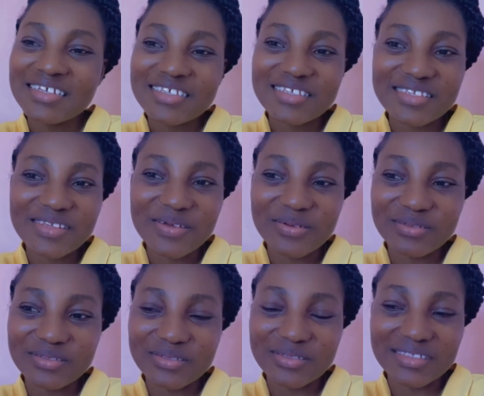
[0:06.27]
So
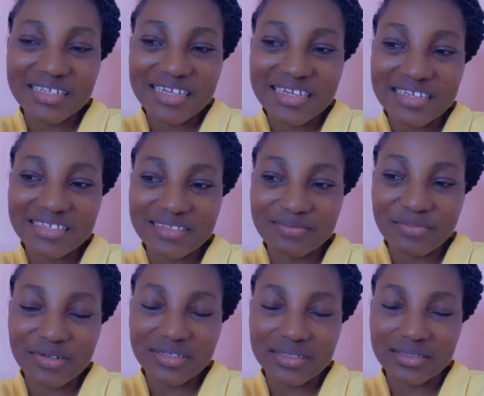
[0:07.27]
today is
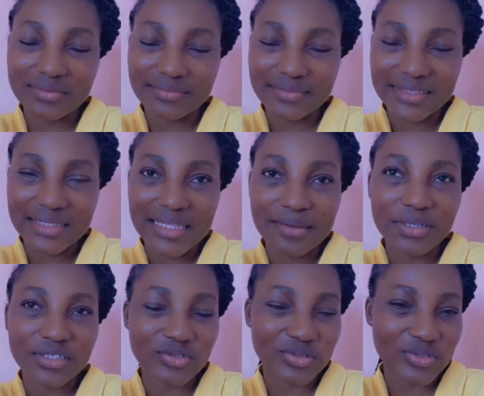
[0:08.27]
Monday. Let me
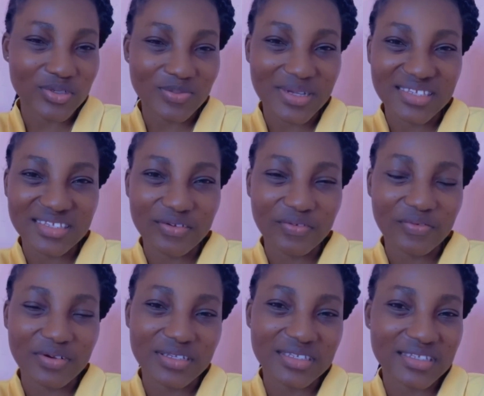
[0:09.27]
introduce myself
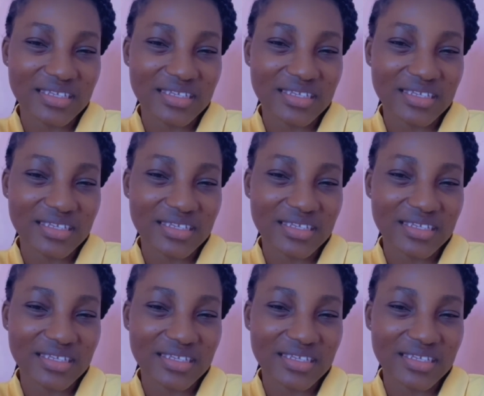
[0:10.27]
first.